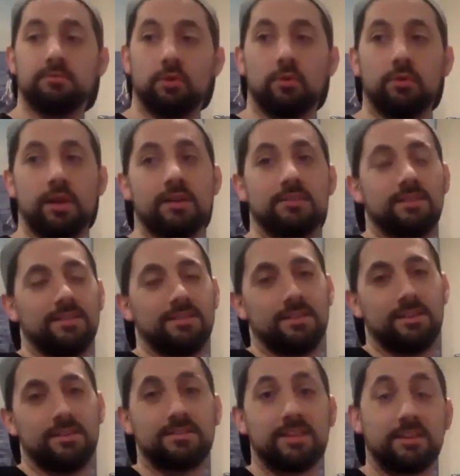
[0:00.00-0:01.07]
known as
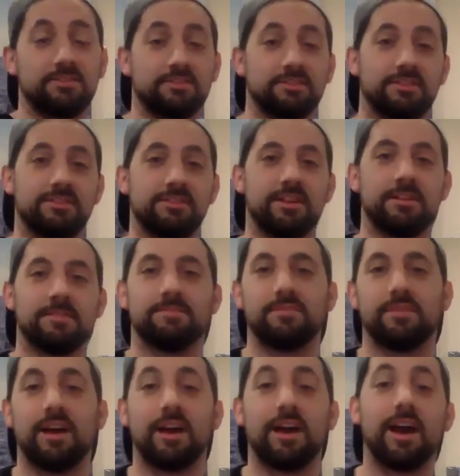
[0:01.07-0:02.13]
Settlers of Catan.
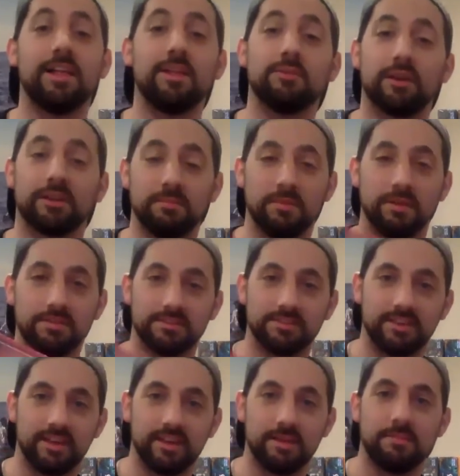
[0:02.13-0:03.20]
I highly recommend this
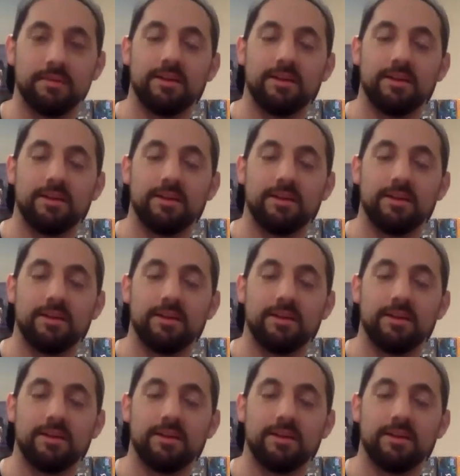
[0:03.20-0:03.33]
game.